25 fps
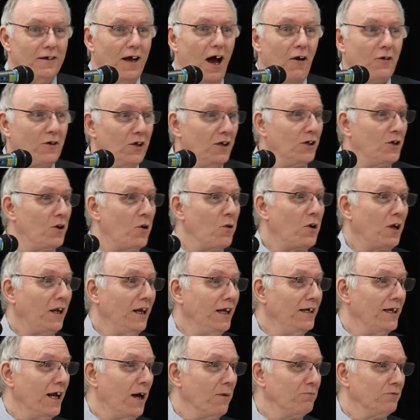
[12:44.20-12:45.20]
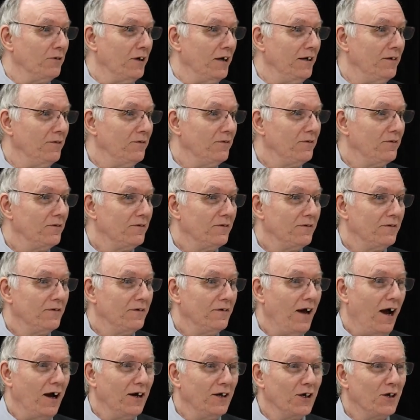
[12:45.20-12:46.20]
I've got to go clean up, right?
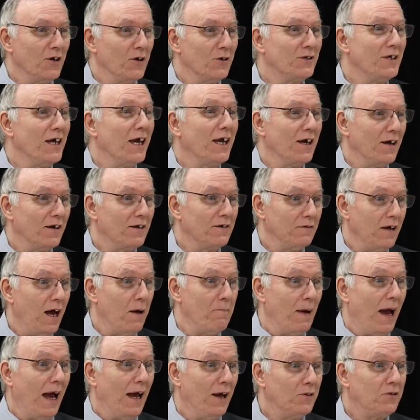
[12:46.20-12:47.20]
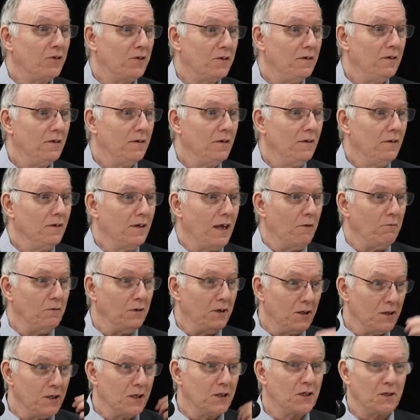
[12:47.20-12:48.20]
I'm going to go take a, bath, get
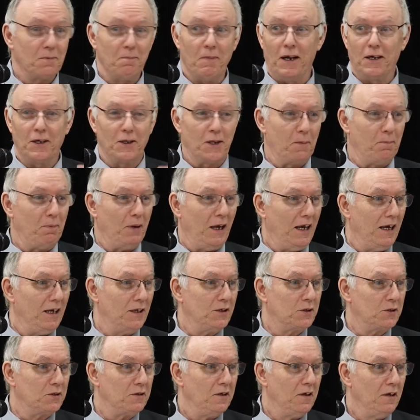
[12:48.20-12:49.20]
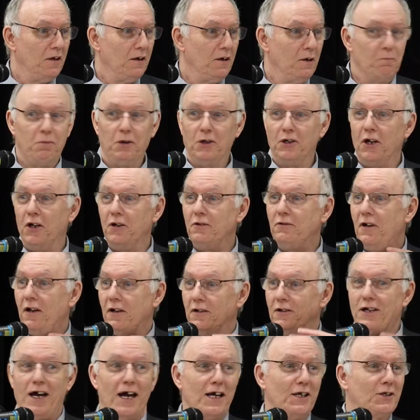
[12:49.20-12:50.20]
rid of this smell of the pigs, put on
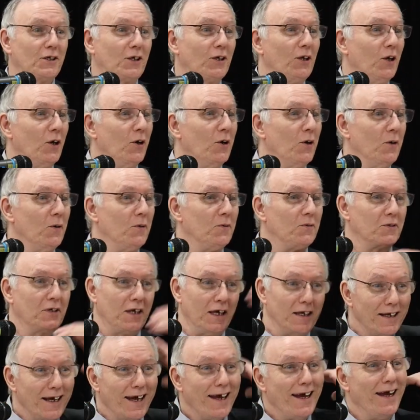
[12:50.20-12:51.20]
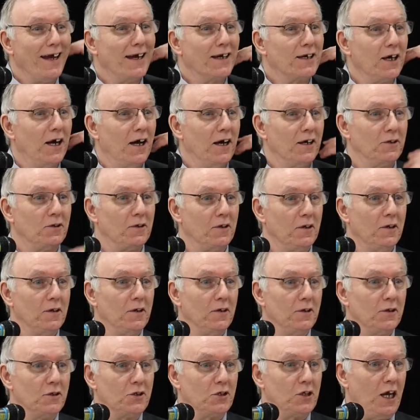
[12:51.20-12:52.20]
nice clothes, get a haircut,
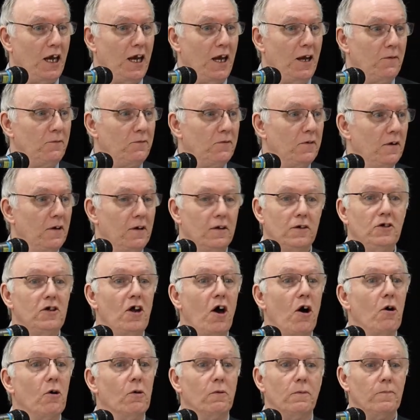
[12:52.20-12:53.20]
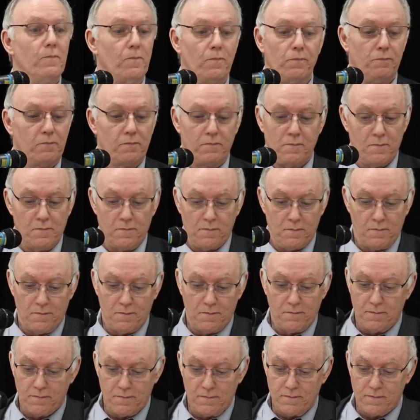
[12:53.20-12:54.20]
shave. No,
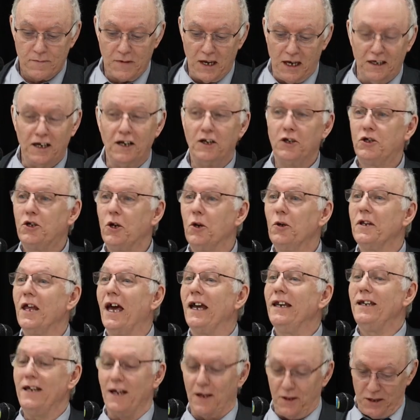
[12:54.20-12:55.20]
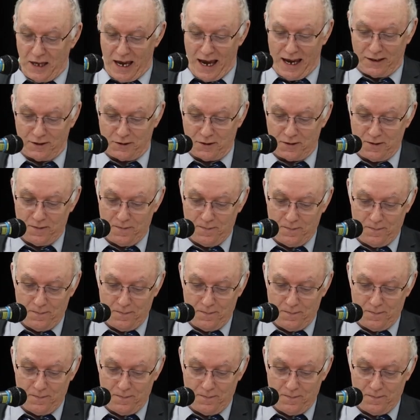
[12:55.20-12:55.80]
he didn't do any of that.